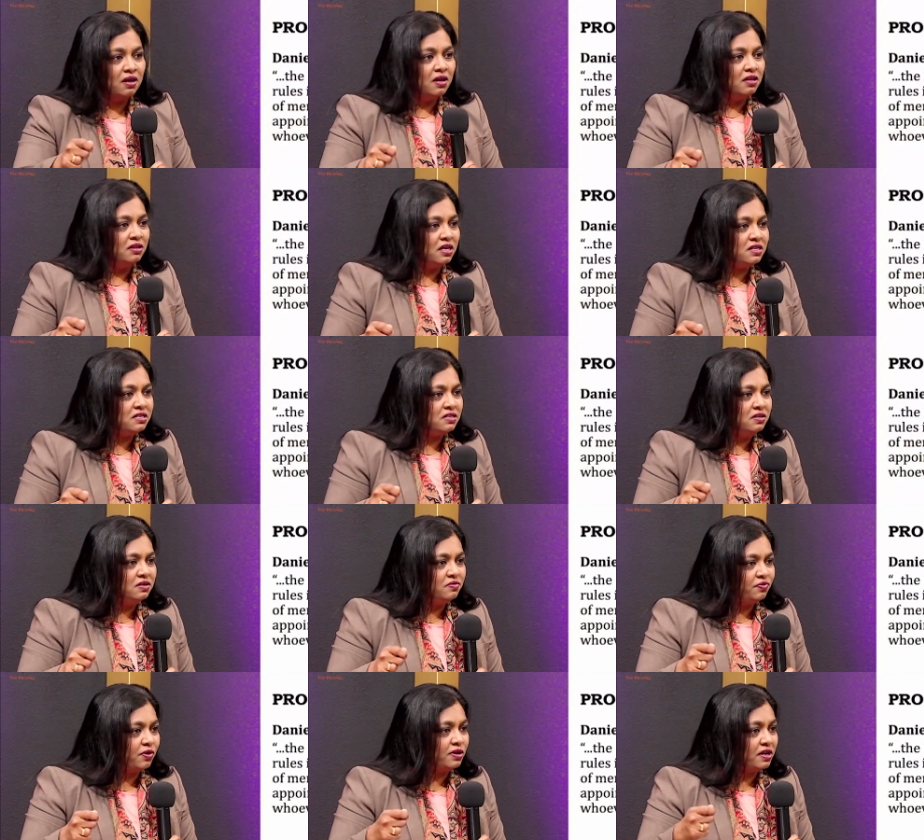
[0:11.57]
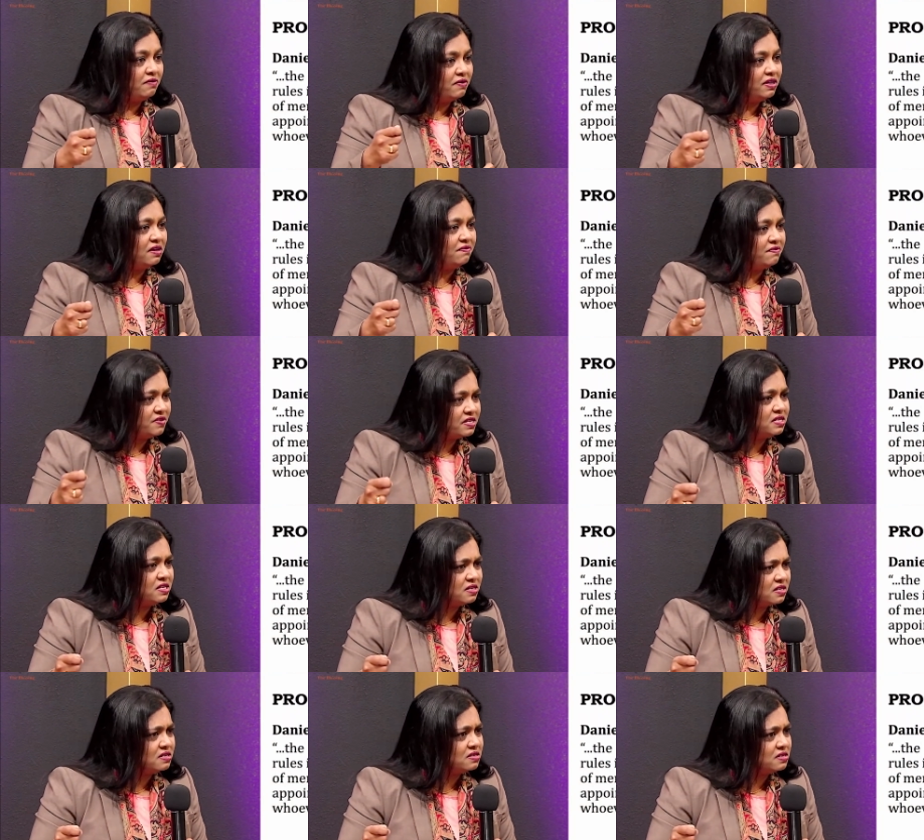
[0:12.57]
They, for even the
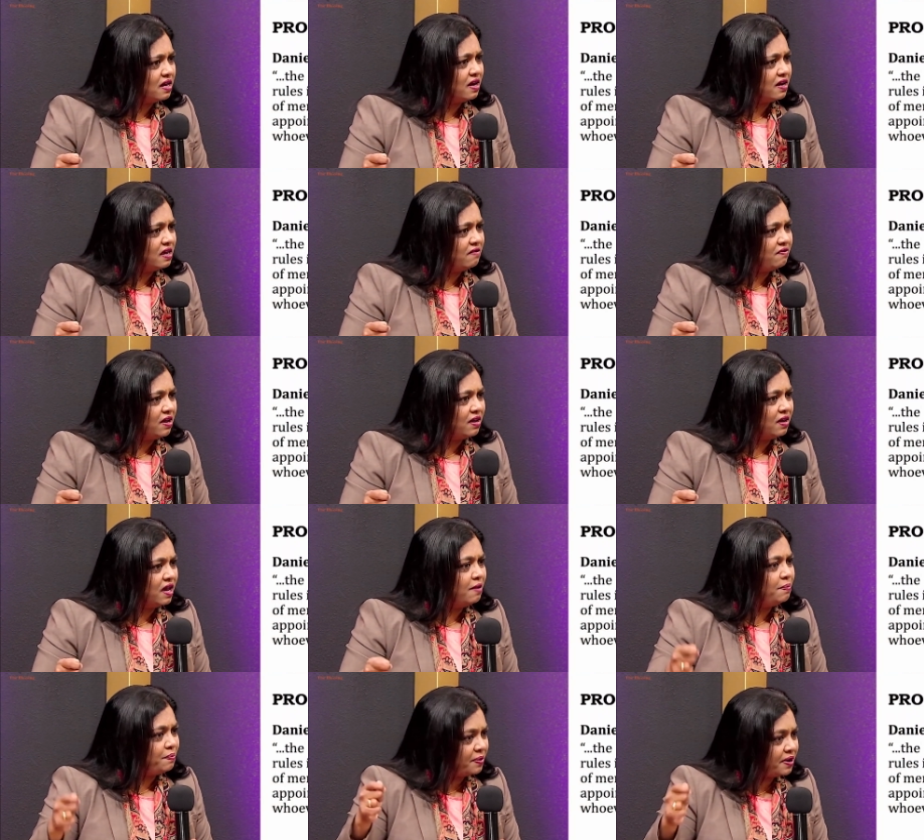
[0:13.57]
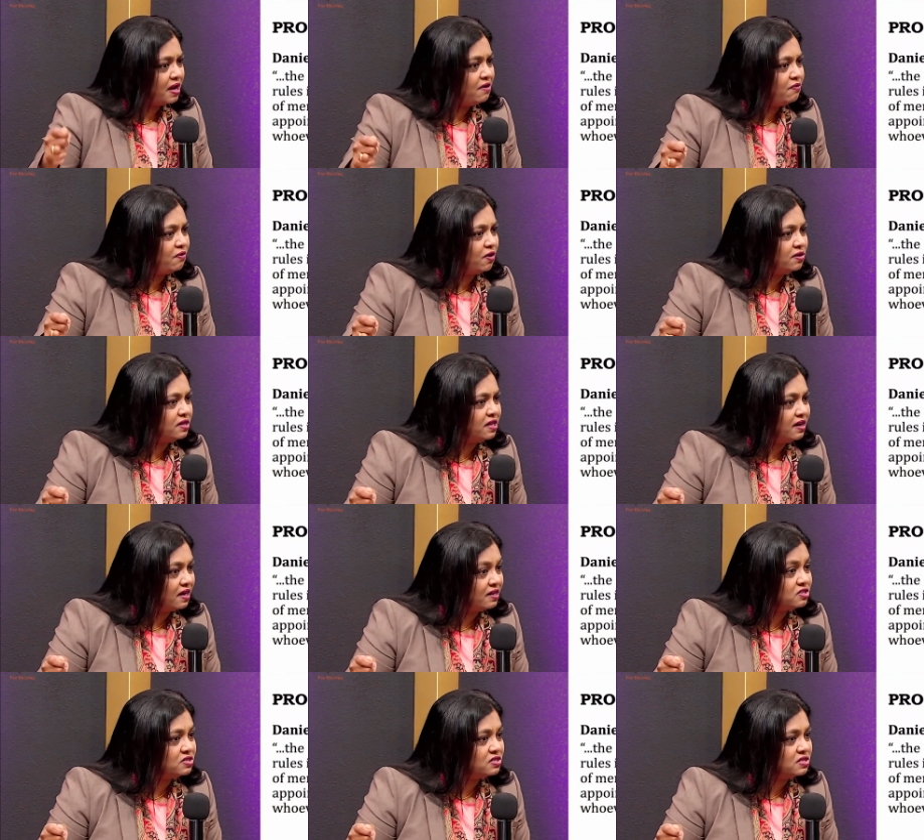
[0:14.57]
visitors they are giving, hey, pray for the
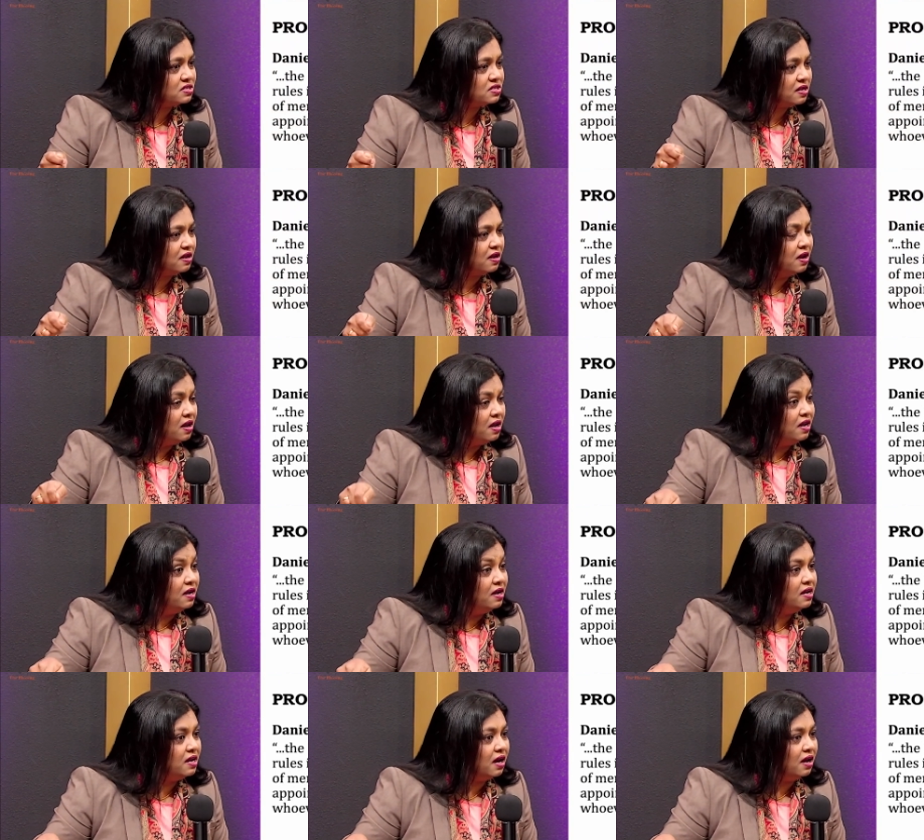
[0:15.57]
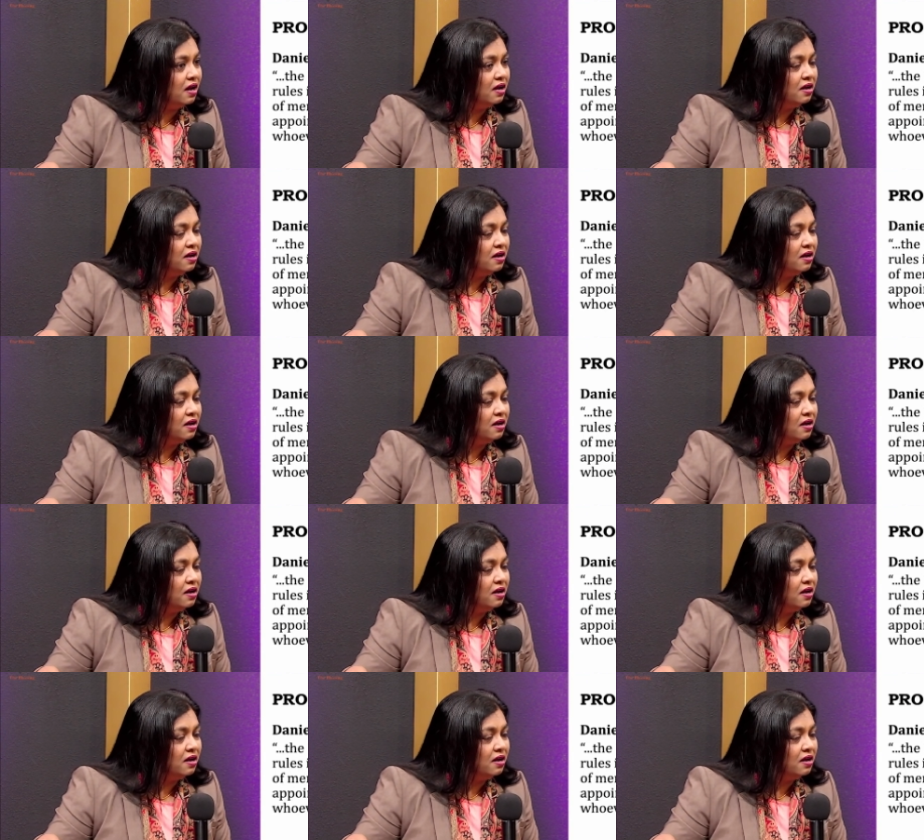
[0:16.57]
elections in uh, India.